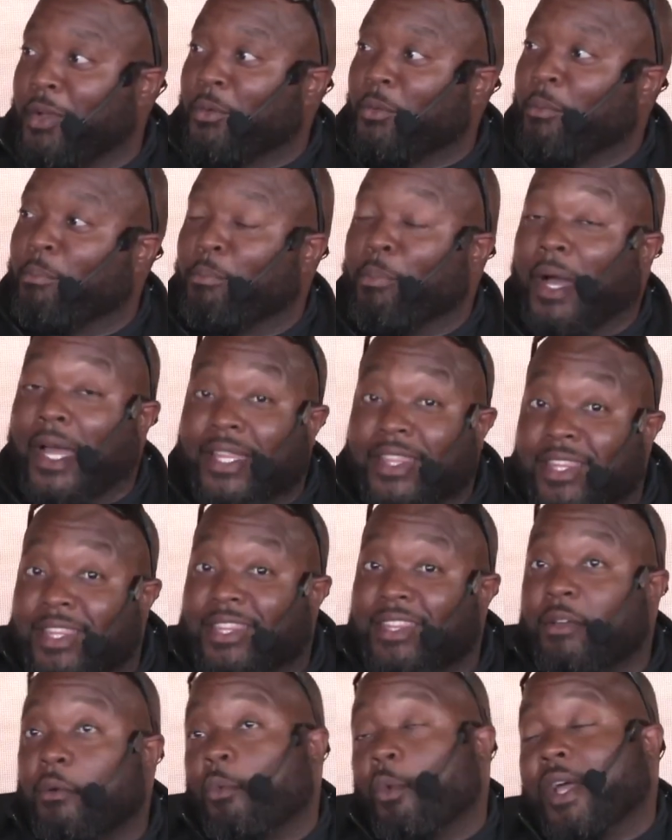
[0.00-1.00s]
But
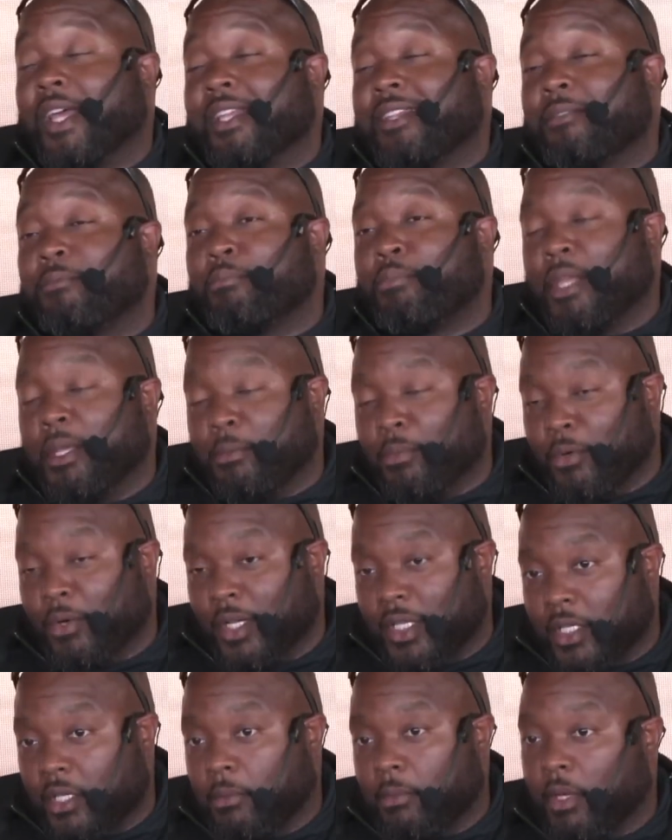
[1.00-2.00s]
what people
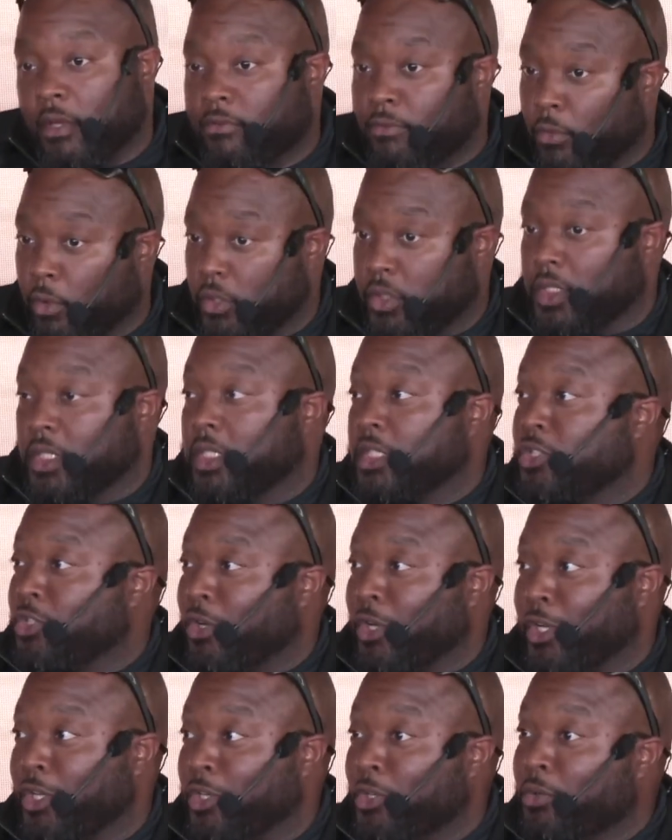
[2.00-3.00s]
unfortunately
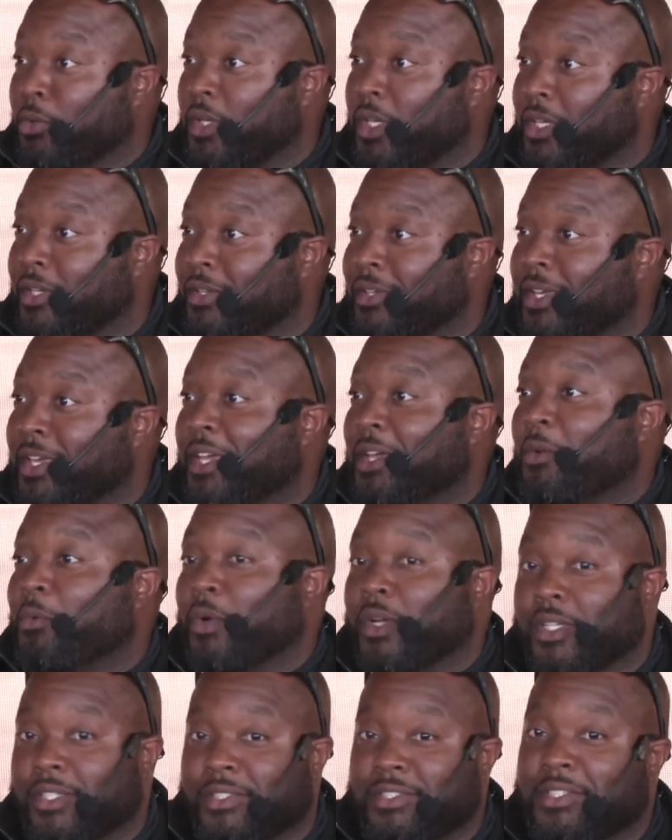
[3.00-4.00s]
started doing
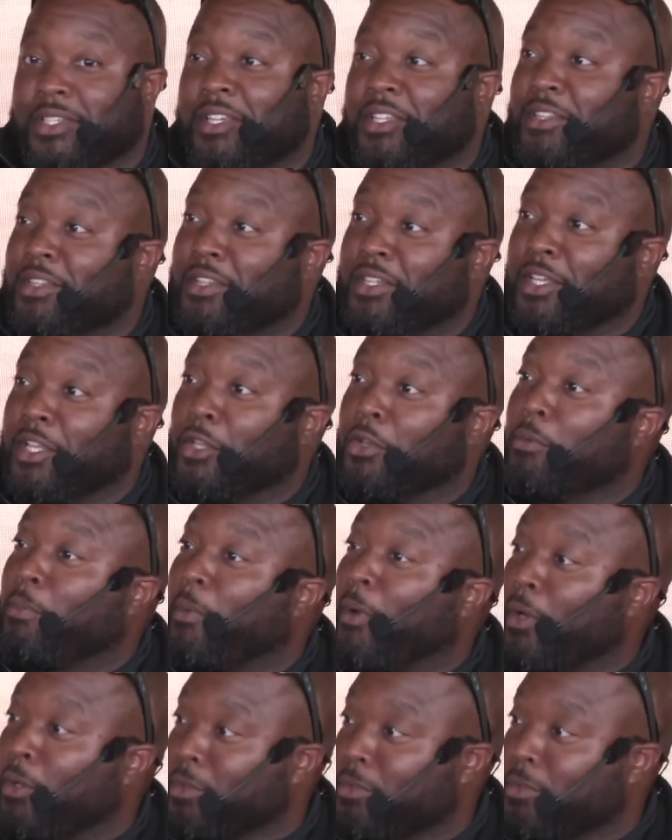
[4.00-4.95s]
was the loopholes.